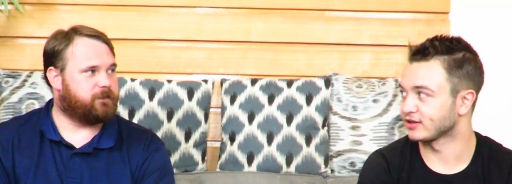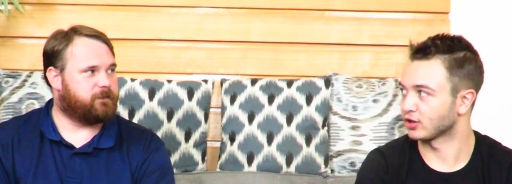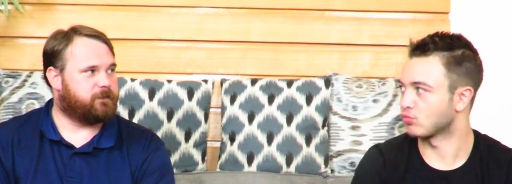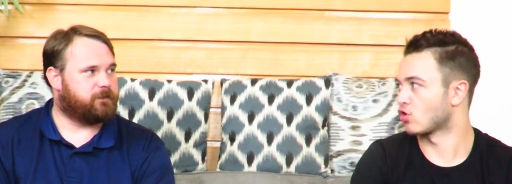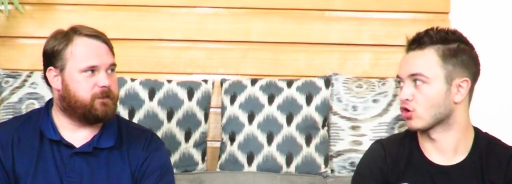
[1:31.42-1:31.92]

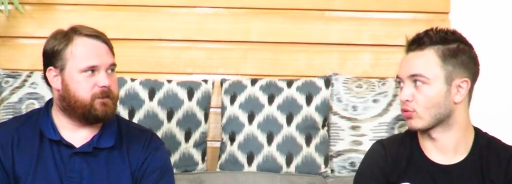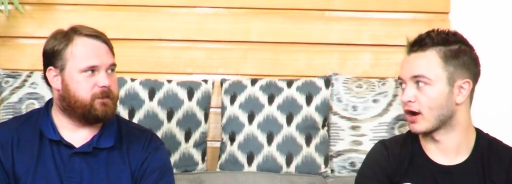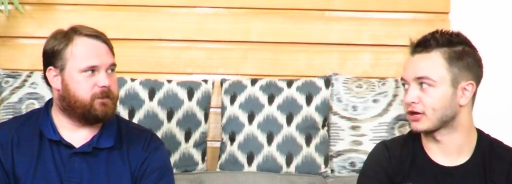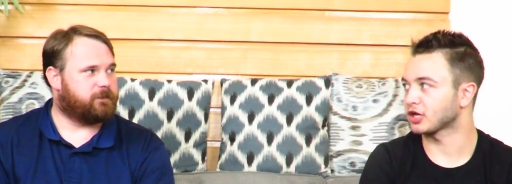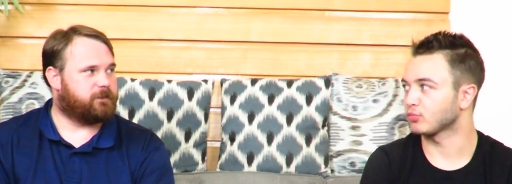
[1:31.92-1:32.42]
Speaker 1: that and like
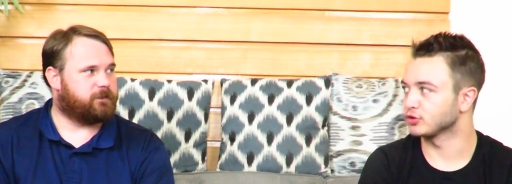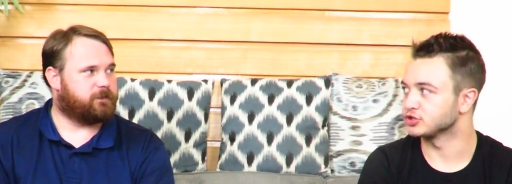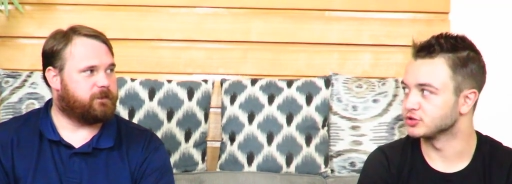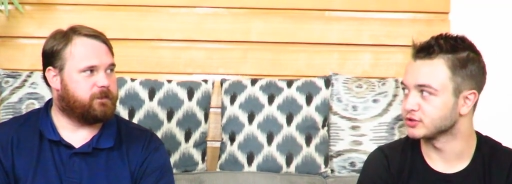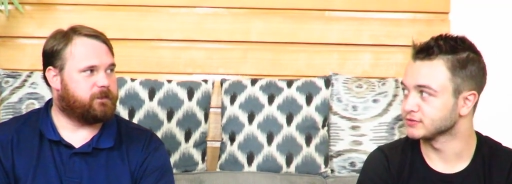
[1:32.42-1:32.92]
walk around in
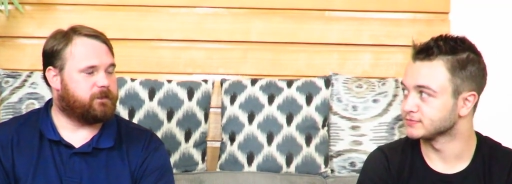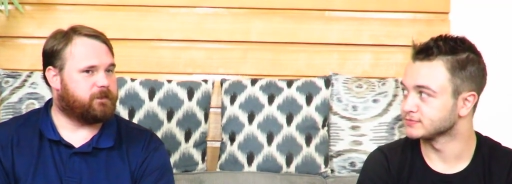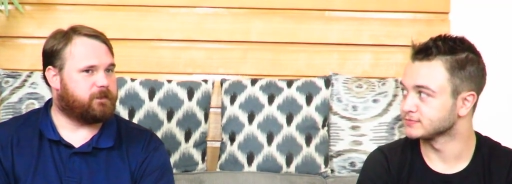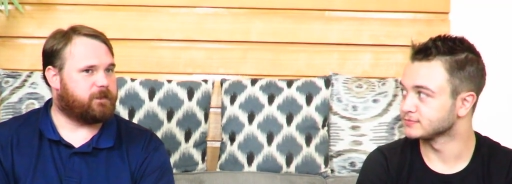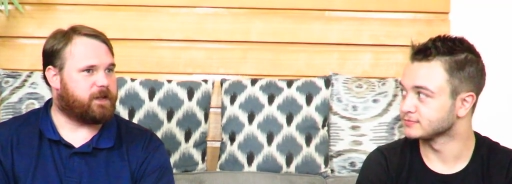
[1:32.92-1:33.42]
it, would you do
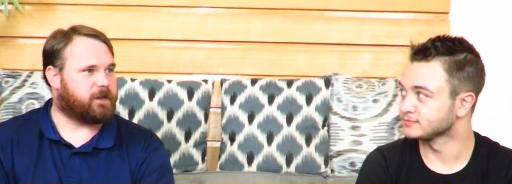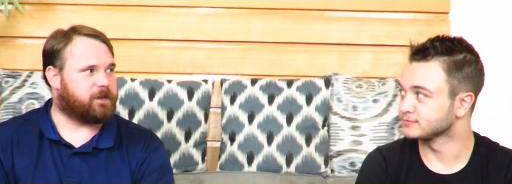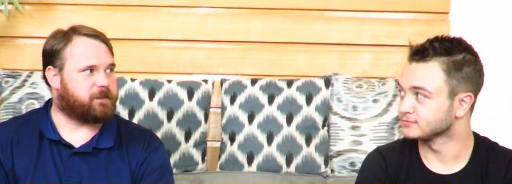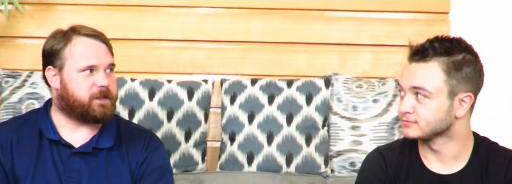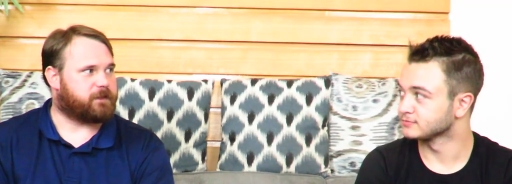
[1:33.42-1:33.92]
it?
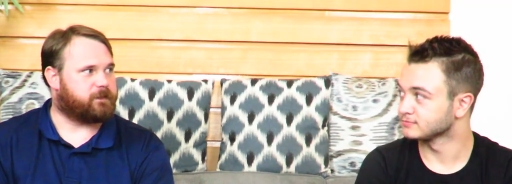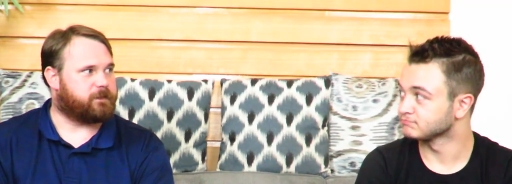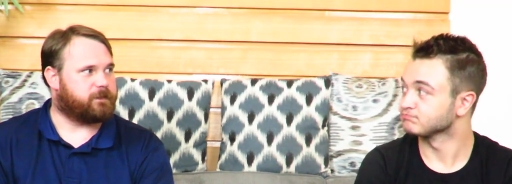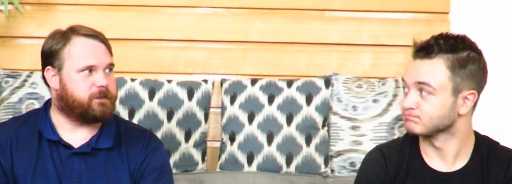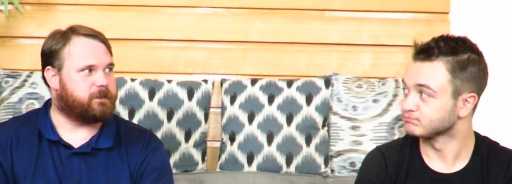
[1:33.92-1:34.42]
In a
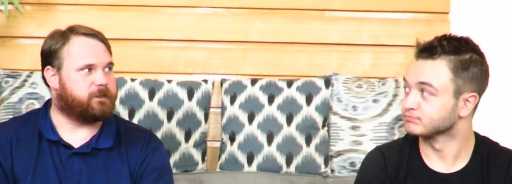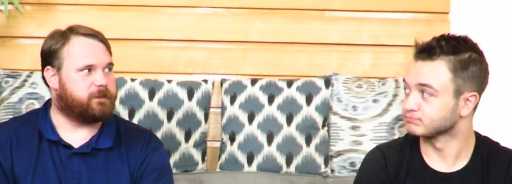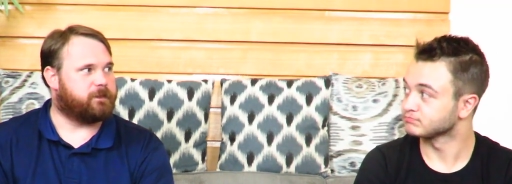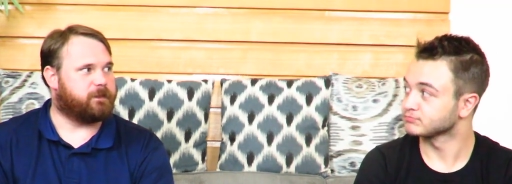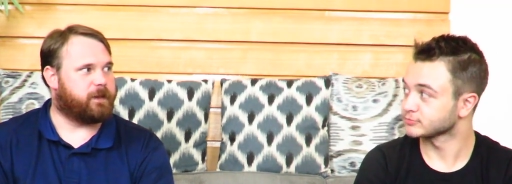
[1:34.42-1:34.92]
heartbeat.
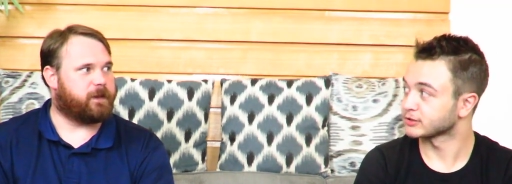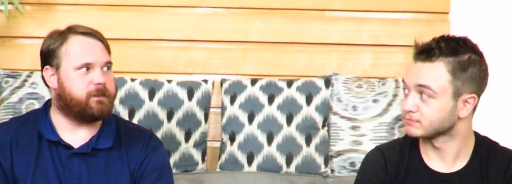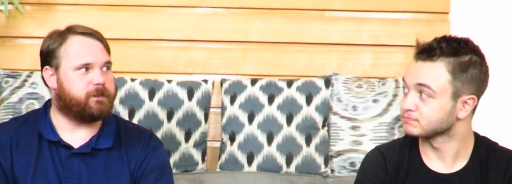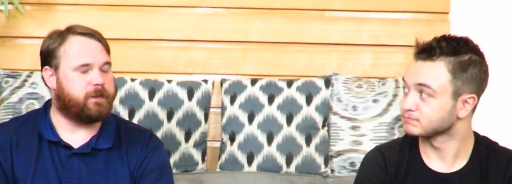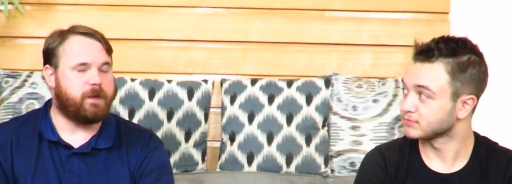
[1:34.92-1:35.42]

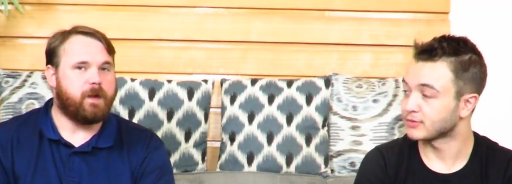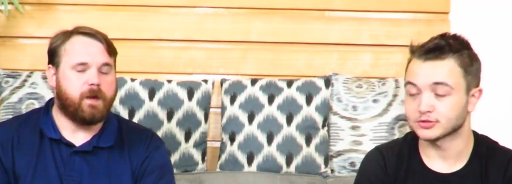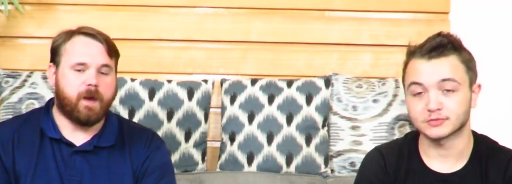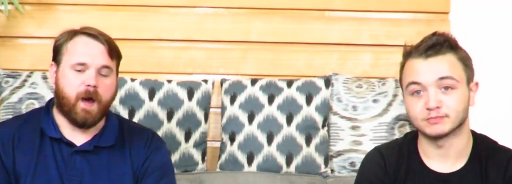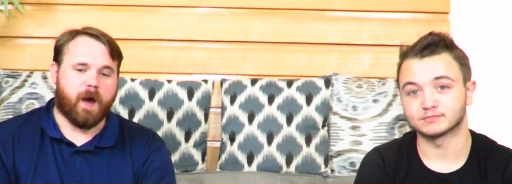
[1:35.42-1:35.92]
Speaker 2: Yeah.
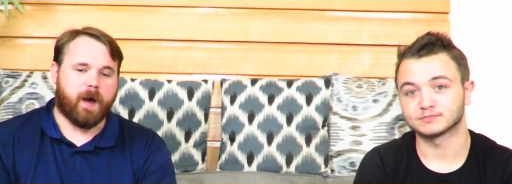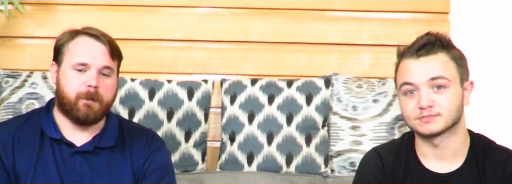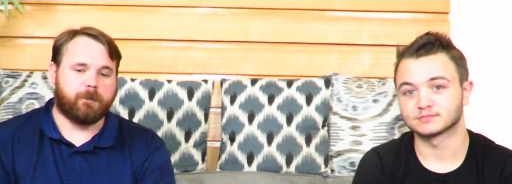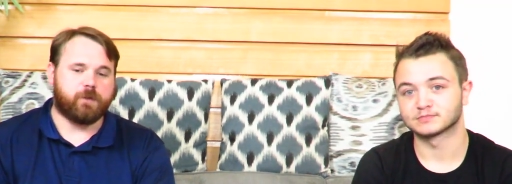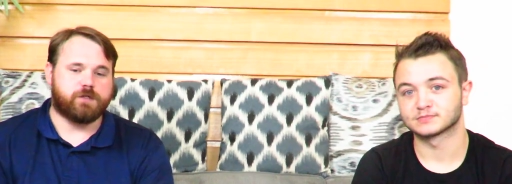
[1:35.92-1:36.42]

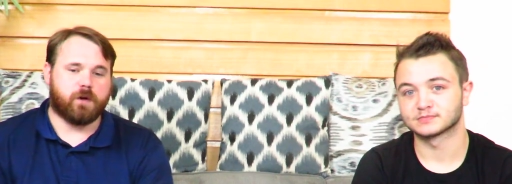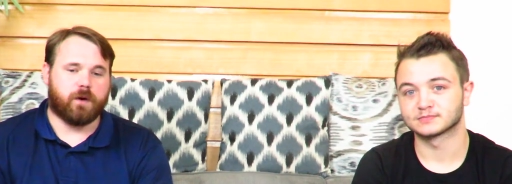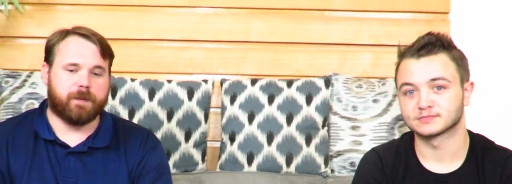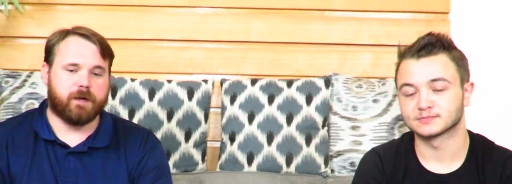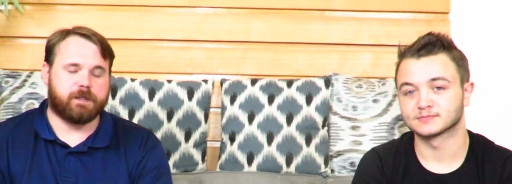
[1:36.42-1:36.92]
Um,
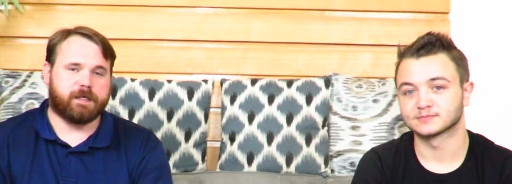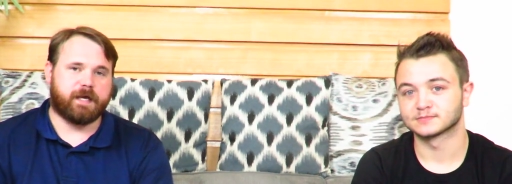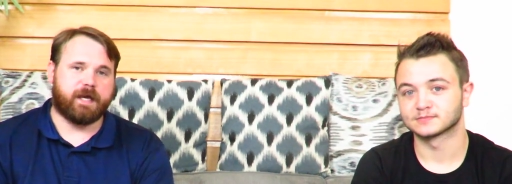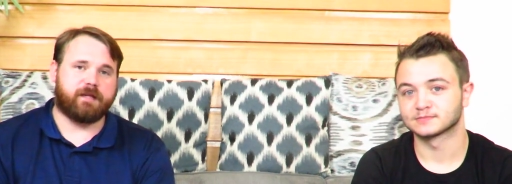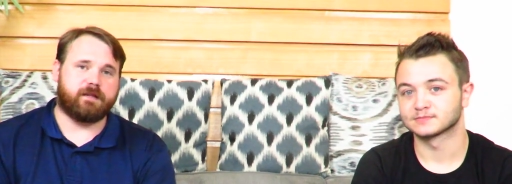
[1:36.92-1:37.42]
so
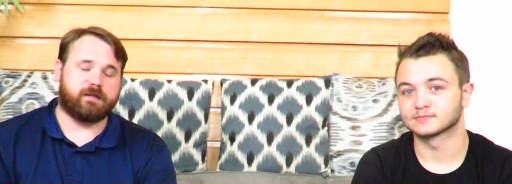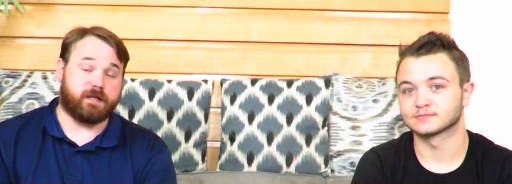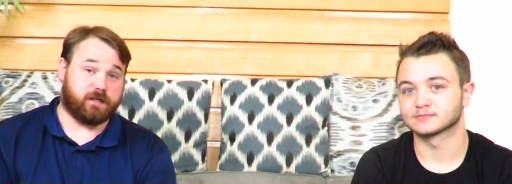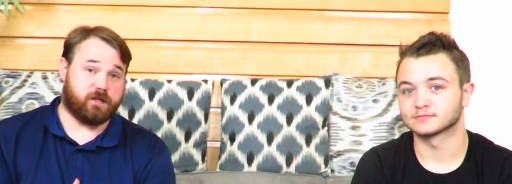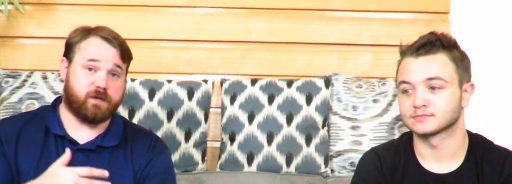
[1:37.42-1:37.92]
apparently
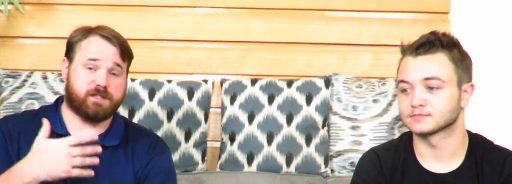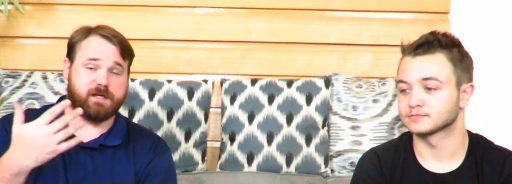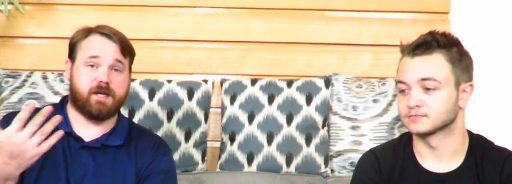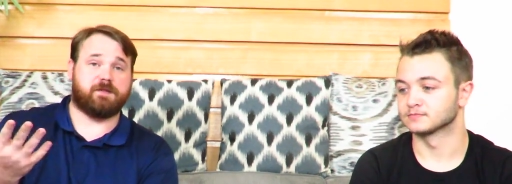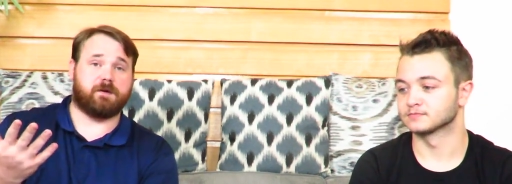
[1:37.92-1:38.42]
in, in the
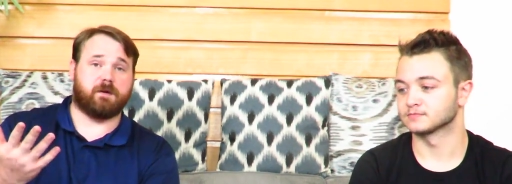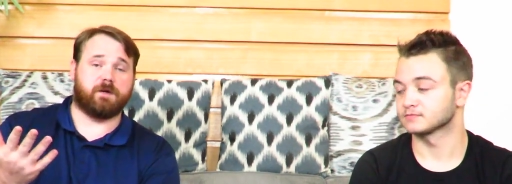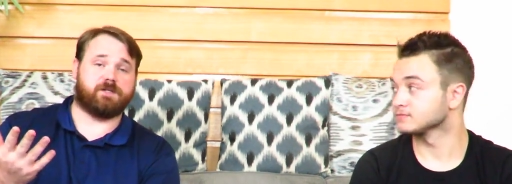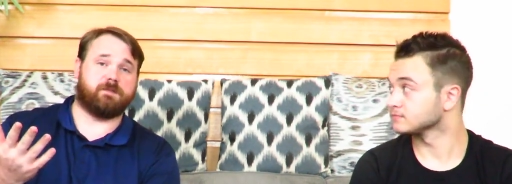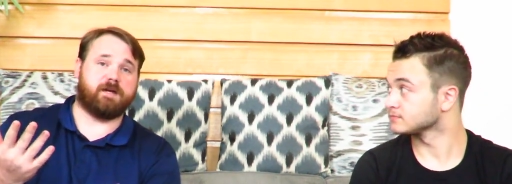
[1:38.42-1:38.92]
U S A,
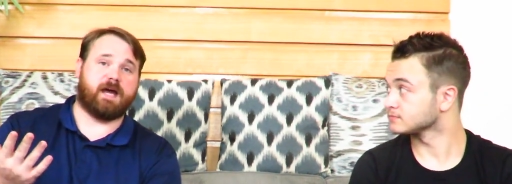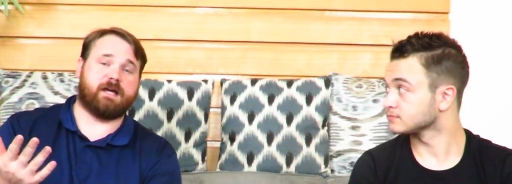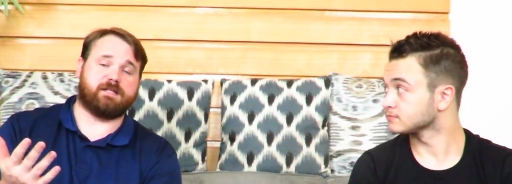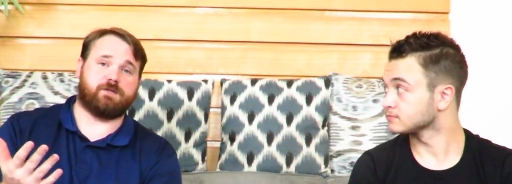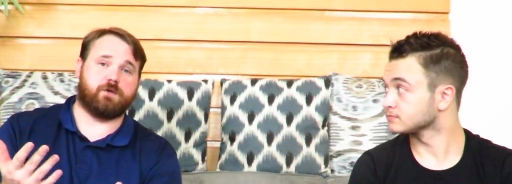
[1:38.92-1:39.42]
there are some
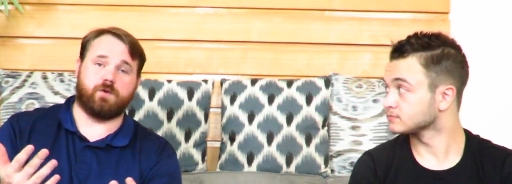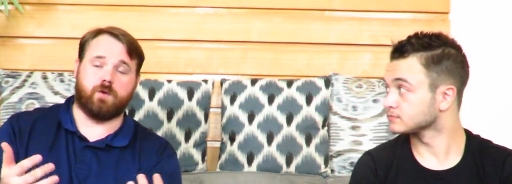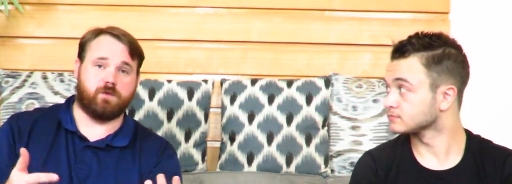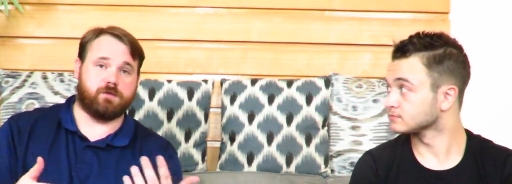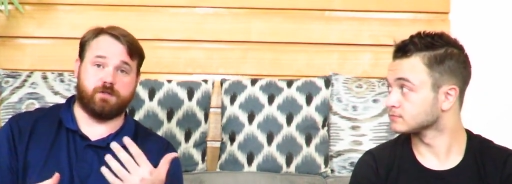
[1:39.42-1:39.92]
guys
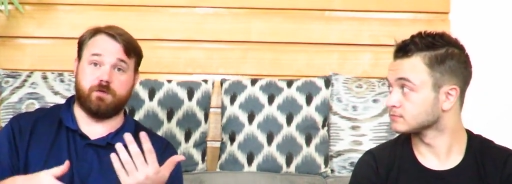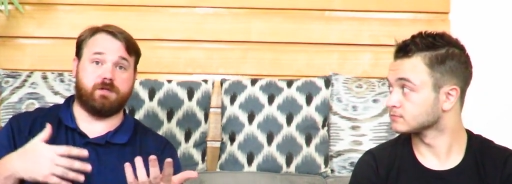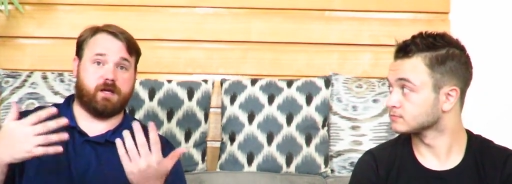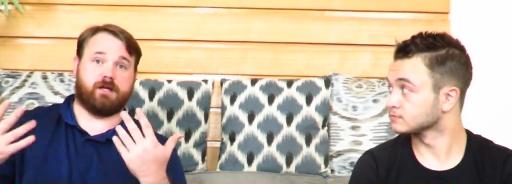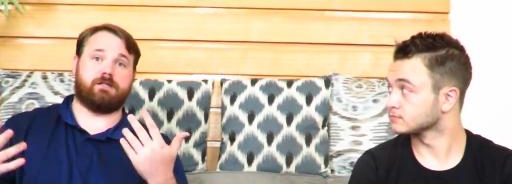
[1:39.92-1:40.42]
who
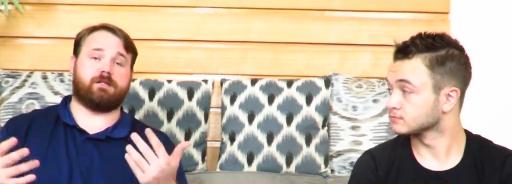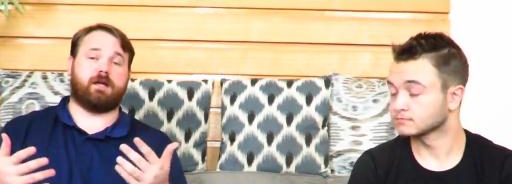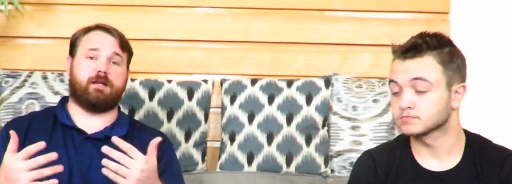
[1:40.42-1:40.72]
do this,